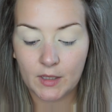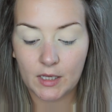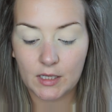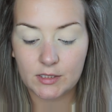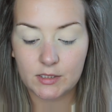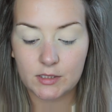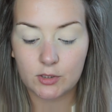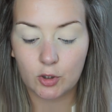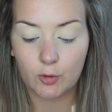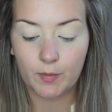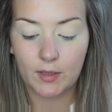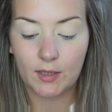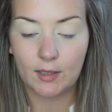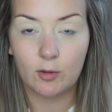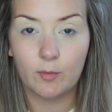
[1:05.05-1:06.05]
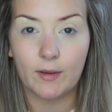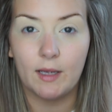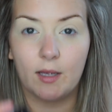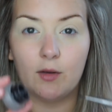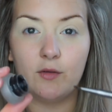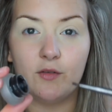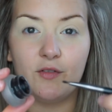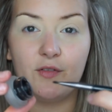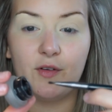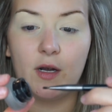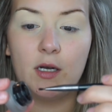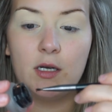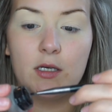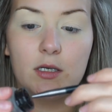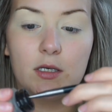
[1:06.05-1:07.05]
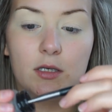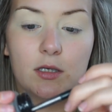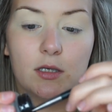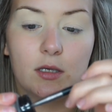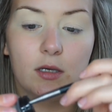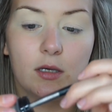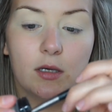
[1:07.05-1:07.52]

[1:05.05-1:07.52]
is scoop a little bit out first